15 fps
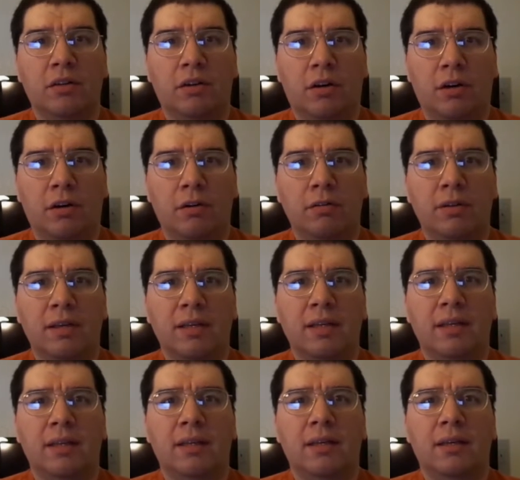called
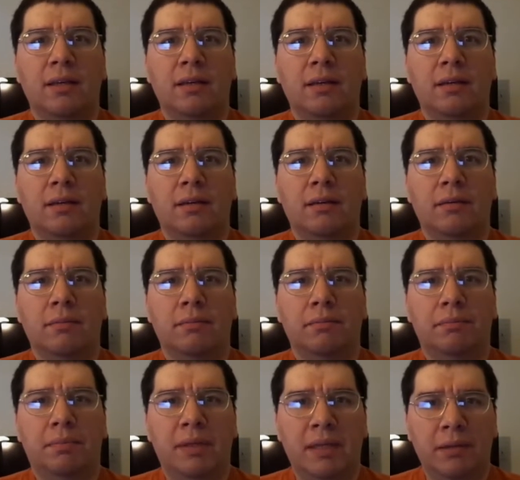
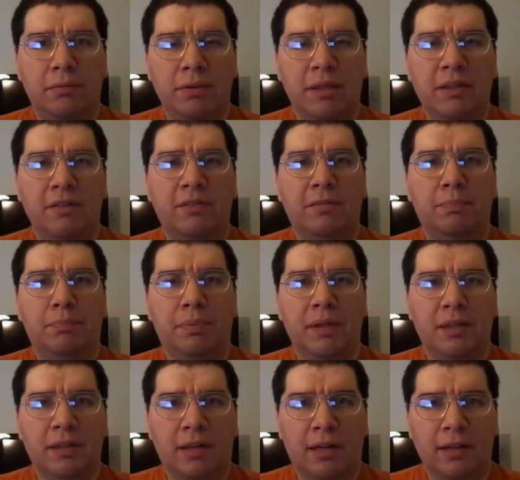Pee-Wee's
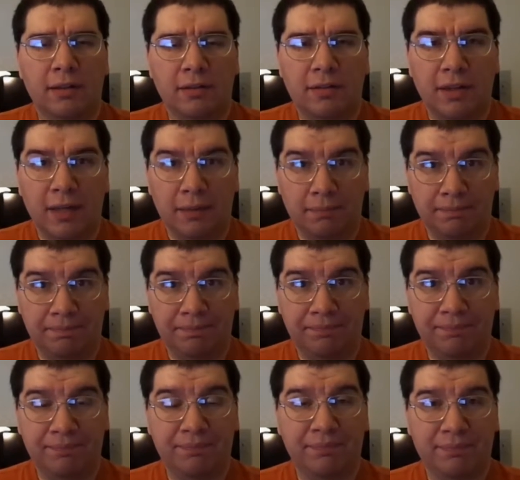Big Holiday.
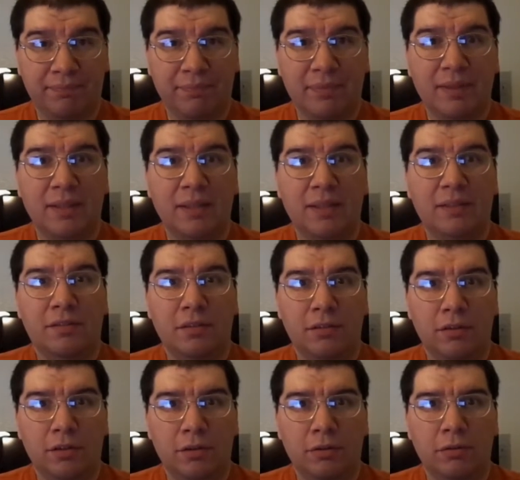It's a
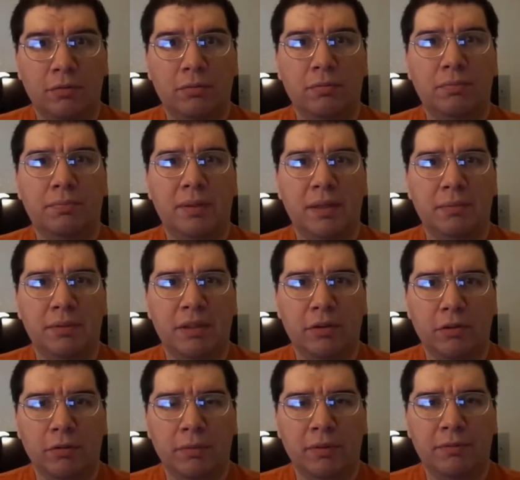new Pee-Wee
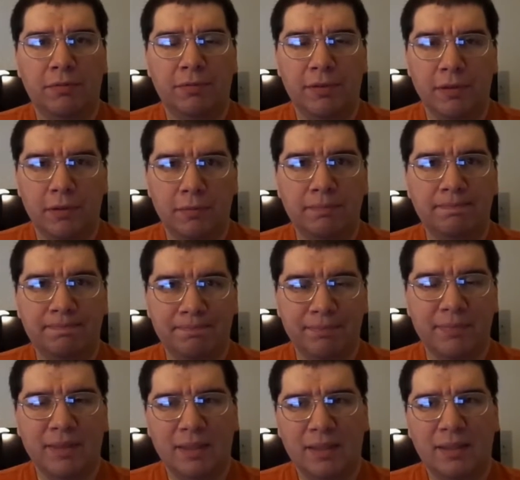Herman film
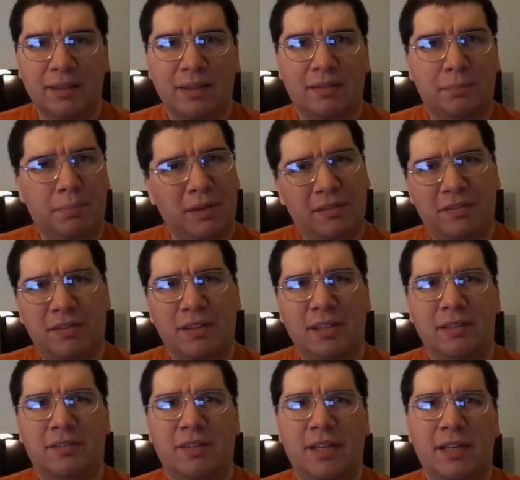that's
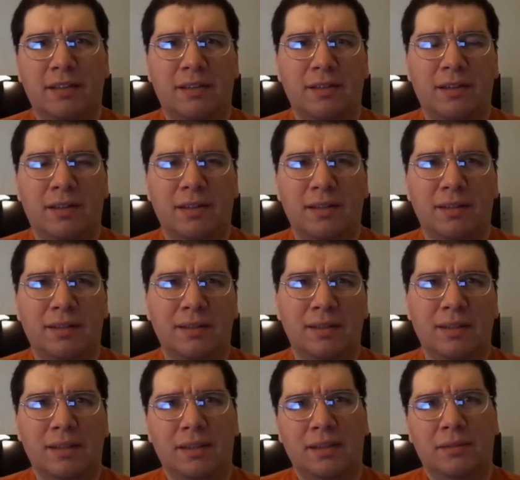basically a take on
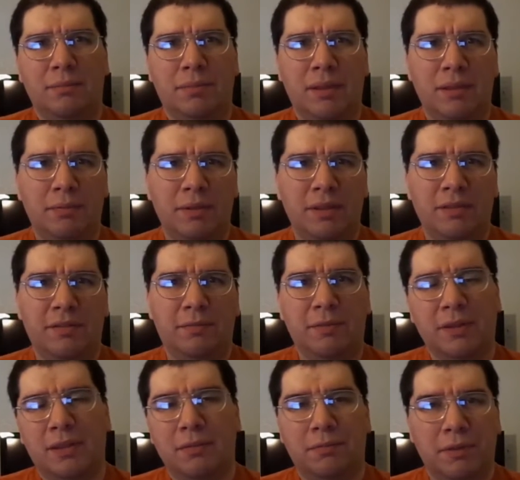Pee-Wee's
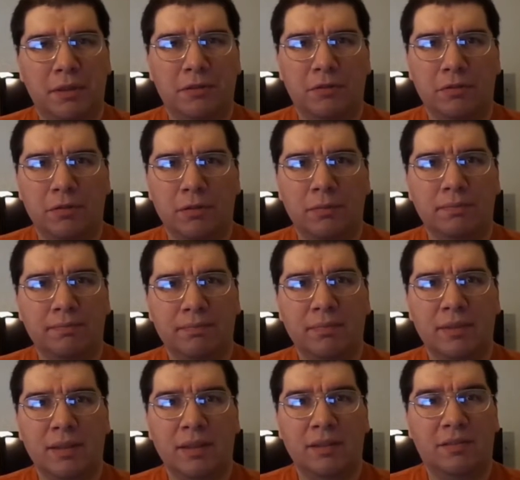Big Adventure.
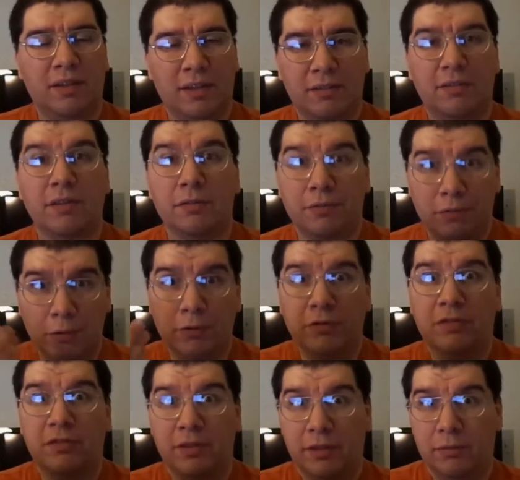It's actually a
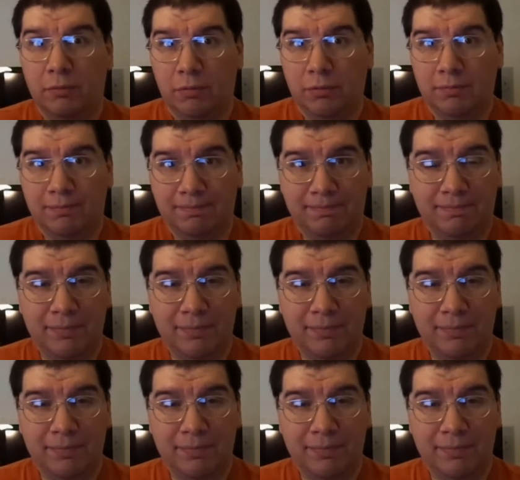third sequel,